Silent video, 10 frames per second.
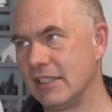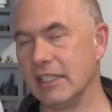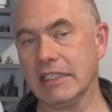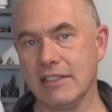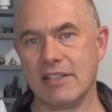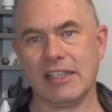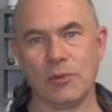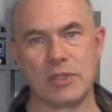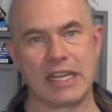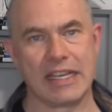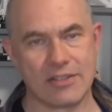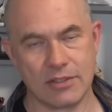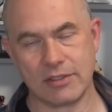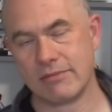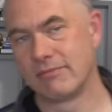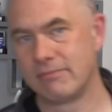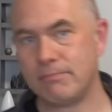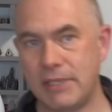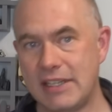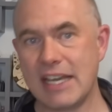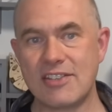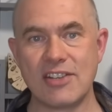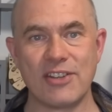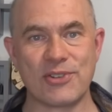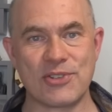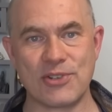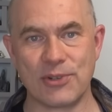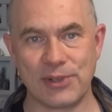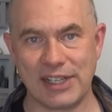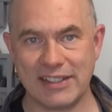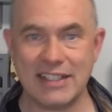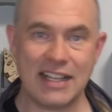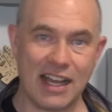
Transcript: until it was cancelled. But that's another story.